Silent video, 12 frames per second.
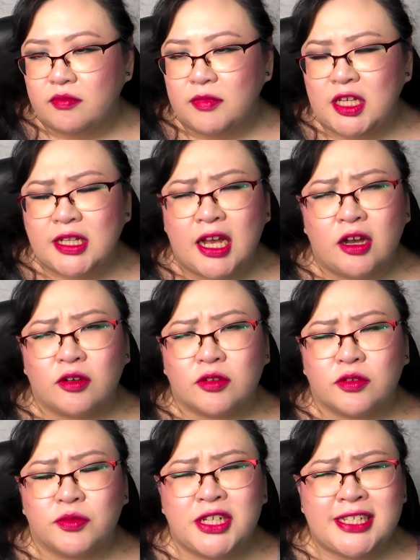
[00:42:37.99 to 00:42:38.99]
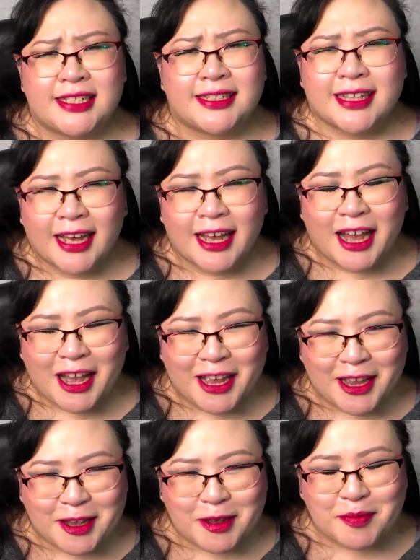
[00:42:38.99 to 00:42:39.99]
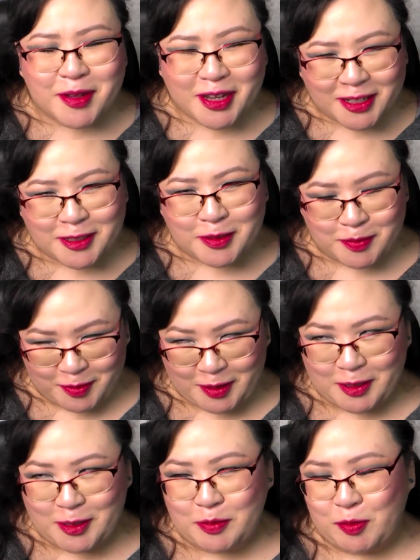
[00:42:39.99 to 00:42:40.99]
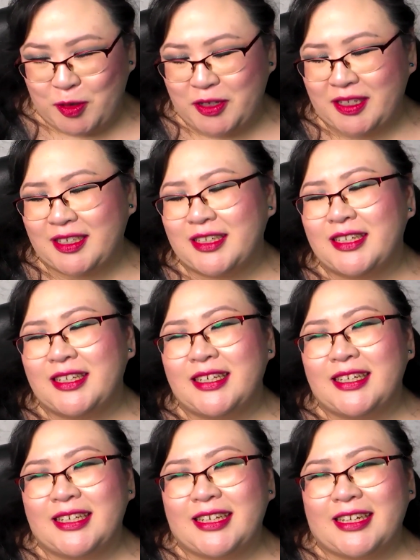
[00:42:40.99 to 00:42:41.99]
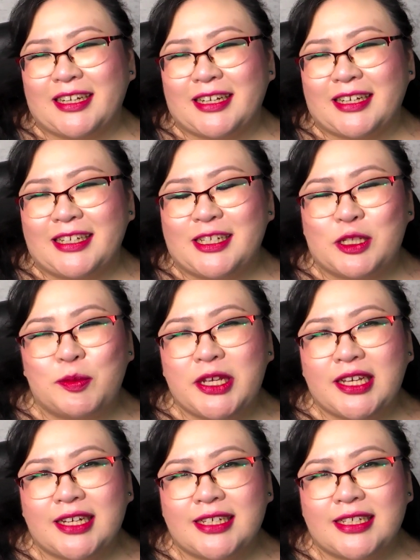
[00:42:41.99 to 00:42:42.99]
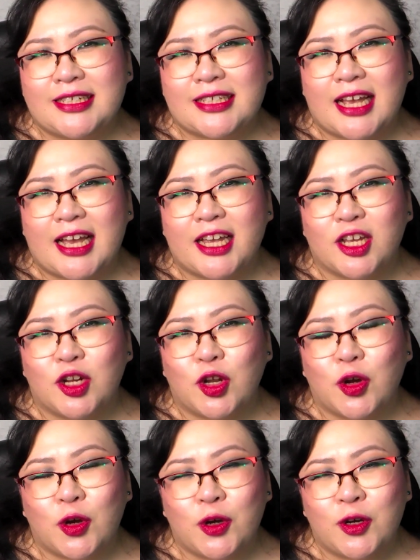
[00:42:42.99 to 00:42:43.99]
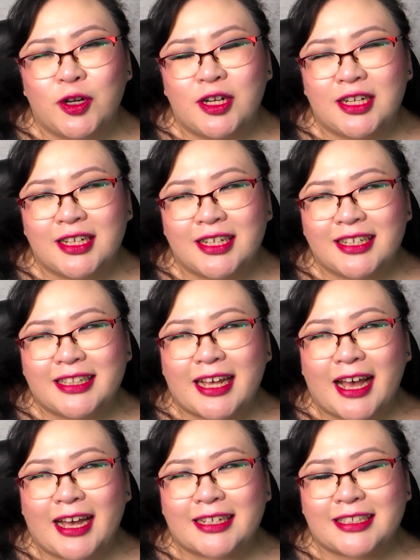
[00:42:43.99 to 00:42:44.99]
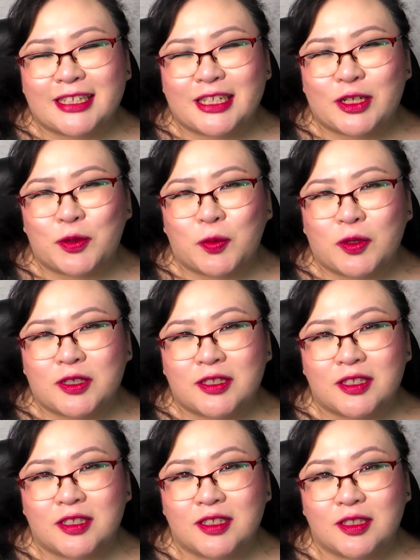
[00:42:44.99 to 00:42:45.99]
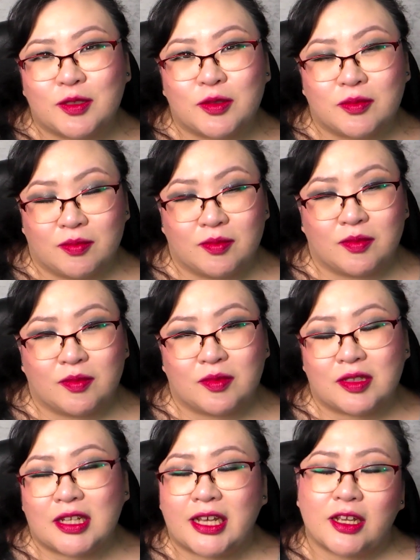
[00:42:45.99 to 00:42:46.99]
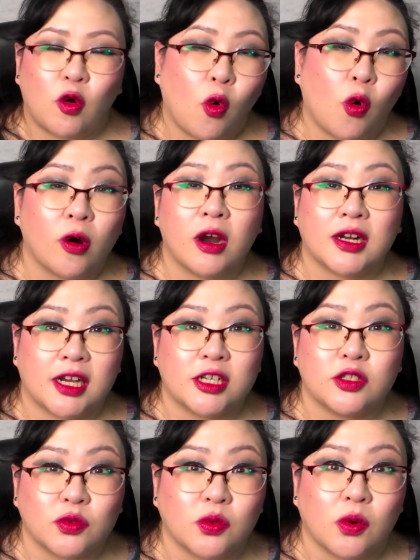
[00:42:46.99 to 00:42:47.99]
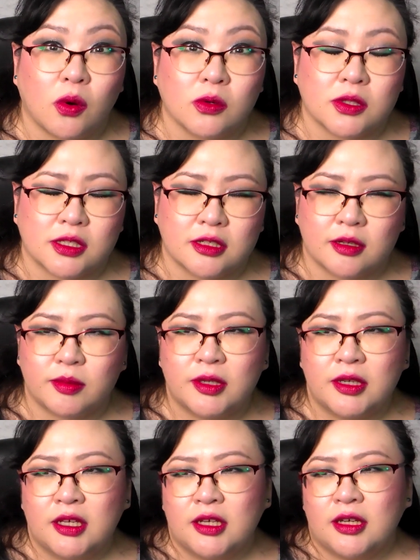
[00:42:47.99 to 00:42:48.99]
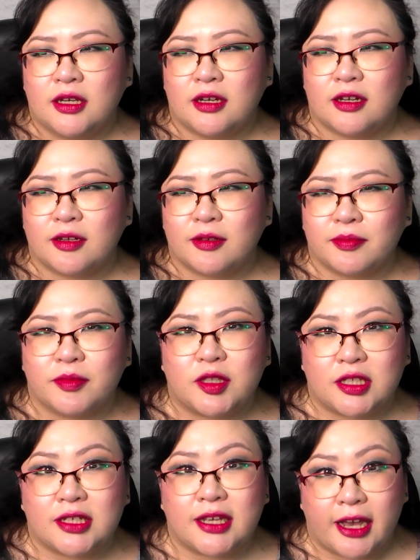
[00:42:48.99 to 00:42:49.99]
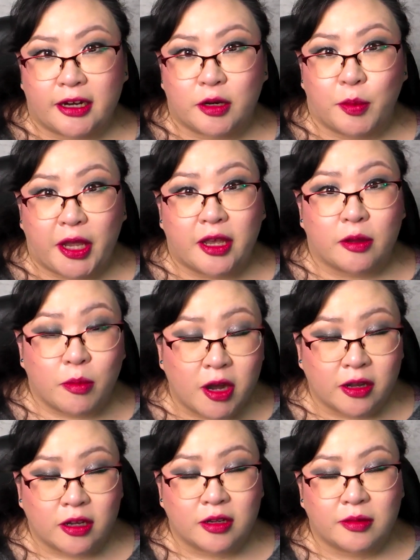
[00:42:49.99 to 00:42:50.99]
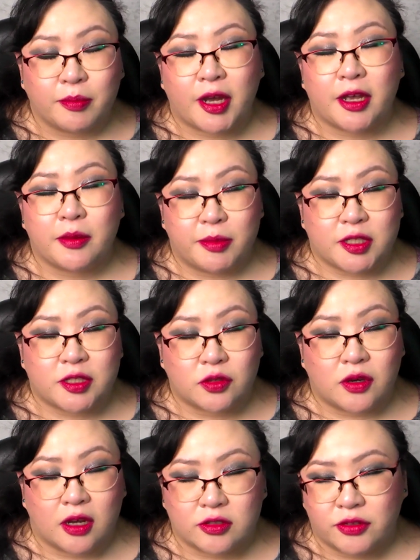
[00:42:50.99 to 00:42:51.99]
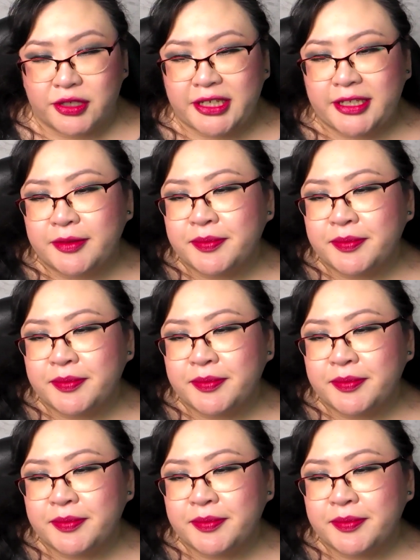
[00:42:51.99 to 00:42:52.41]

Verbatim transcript: Now, the reason that I have picked up this book uh, is because I had heard that it was like Ouran High School Host Club, um, the anime and manga by Bisco Hatori.